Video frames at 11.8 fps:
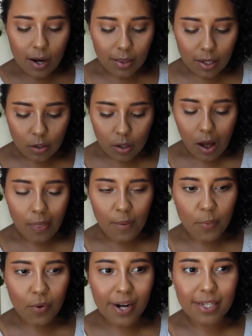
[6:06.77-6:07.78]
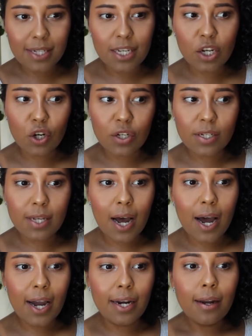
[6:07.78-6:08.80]
a little on the pricier
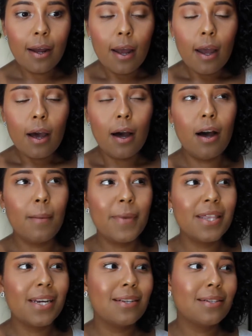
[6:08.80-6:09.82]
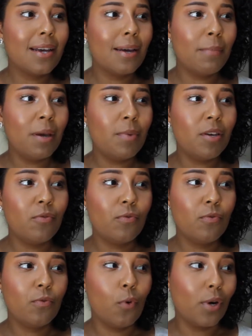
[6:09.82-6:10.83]
side. I think it's like maybe
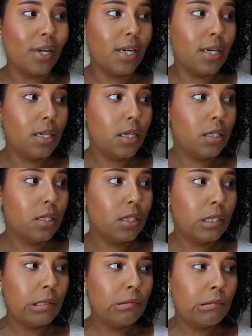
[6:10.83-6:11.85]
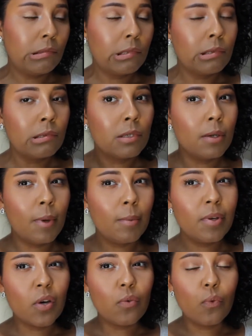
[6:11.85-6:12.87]
40...
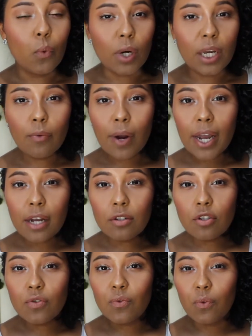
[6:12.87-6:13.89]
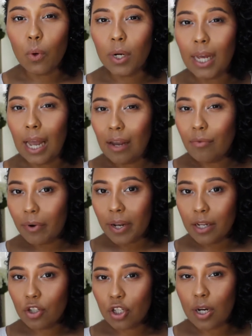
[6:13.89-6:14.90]
maybe the 40 range, 48
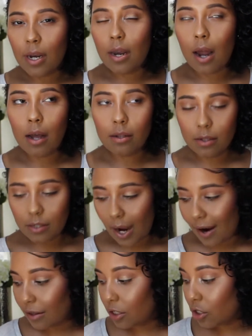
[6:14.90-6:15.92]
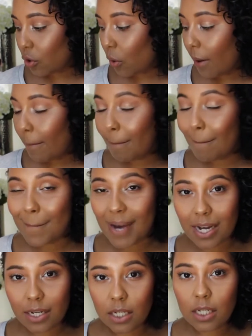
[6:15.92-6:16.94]
range, not entirely sure,
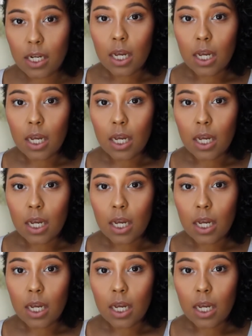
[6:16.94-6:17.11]
but